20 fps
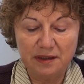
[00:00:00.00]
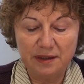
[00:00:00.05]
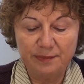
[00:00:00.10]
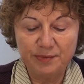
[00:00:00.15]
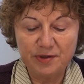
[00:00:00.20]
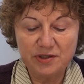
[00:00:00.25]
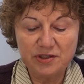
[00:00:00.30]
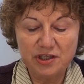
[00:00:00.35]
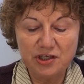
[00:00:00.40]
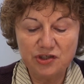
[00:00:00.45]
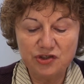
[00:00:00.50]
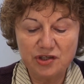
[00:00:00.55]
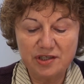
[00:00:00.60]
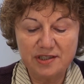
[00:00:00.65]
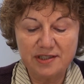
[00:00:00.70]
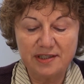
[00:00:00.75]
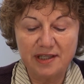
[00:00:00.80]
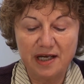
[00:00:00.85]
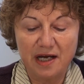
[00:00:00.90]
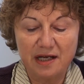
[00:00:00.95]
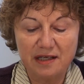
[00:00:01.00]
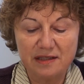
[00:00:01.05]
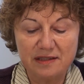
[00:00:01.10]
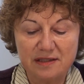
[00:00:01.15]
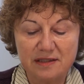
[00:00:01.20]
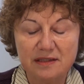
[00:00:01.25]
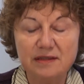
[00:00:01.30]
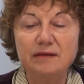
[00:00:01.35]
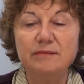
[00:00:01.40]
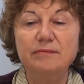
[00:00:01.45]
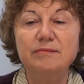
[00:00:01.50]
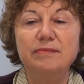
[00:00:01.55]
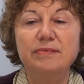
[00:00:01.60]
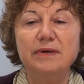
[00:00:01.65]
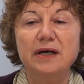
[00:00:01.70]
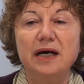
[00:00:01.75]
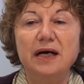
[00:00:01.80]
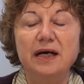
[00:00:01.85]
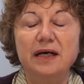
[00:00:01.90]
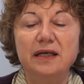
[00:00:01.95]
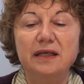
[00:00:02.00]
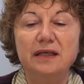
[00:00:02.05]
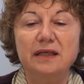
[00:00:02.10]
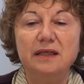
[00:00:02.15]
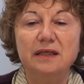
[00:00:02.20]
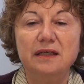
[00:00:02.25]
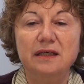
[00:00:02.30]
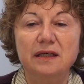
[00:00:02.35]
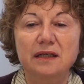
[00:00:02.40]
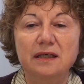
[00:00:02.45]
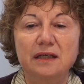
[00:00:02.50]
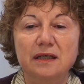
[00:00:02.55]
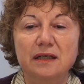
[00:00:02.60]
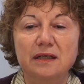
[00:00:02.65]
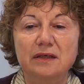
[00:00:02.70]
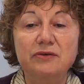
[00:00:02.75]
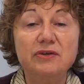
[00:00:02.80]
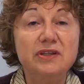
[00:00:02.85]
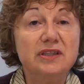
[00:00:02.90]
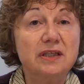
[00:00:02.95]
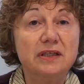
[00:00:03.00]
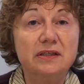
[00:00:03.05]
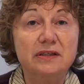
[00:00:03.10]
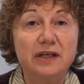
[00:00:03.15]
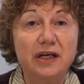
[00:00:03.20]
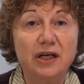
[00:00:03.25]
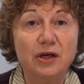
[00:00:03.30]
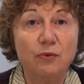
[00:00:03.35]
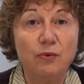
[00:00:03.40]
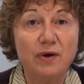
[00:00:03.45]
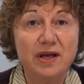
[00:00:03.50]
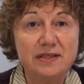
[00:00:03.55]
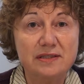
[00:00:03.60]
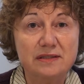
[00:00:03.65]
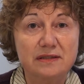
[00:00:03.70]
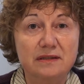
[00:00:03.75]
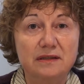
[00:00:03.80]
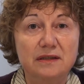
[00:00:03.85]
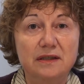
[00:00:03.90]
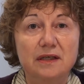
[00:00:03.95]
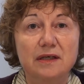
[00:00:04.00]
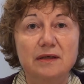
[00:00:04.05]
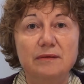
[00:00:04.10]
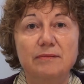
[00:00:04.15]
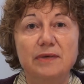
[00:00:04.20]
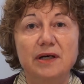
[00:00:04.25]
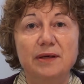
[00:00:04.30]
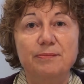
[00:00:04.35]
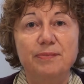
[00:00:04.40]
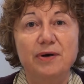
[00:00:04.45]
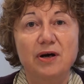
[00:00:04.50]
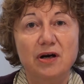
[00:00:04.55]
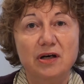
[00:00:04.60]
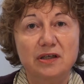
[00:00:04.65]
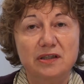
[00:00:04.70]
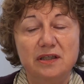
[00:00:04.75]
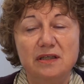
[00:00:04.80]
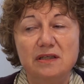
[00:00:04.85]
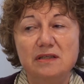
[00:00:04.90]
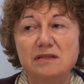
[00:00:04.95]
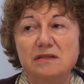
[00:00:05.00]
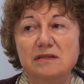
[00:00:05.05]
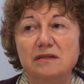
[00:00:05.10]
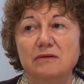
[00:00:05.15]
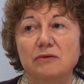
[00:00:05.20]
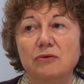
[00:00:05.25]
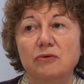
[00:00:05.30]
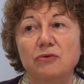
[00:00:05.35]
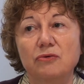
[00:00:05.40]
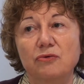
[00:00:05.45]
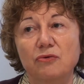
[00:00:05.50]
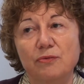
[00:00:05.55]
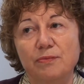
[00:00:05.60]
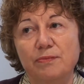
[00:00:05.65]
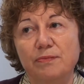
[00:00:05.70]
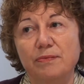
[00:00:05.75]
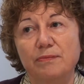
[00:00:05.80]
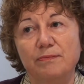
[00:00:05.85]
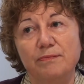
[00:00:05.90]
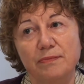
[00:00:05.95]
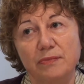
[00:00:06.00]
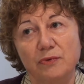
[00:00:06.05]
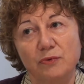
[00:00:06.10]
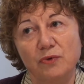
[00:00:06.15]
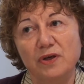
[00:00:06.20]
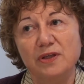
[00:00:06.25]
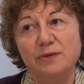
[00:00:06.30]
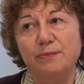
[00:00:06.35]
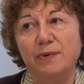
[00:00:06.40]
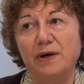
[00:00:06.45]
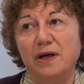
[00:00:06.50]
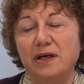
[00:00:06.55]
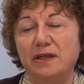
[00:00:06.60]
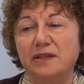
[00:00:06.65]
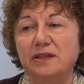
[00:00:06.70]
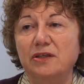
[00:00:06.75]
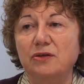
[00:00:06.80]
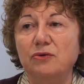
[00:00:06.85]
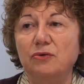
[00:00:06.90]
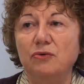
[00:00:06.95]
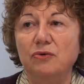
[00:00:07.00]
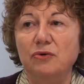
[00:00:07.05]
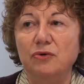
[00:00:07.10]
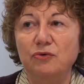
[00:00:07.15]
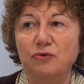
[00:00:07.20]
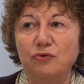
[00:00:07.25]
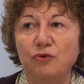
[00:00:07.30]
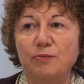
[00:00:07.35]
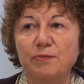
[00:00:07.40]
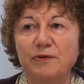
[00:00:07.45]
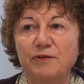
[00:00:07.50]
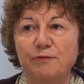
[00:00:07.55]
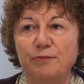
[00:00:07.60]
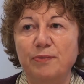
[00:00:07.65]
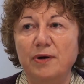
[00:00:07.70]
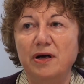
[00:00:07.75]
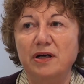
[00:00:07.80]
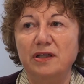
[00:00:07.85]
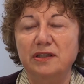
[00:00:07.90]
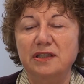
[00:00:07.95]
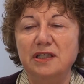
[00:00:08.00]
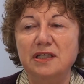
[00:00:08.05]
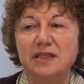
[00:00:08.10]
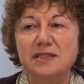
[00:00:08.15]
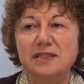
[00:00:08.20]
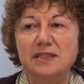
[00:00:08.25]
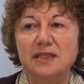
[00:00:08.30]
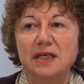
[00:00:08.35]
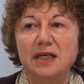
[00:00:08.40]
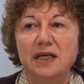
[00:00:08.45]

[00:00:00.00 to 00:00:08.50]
procedure starts by written request by parties or one party or group of parties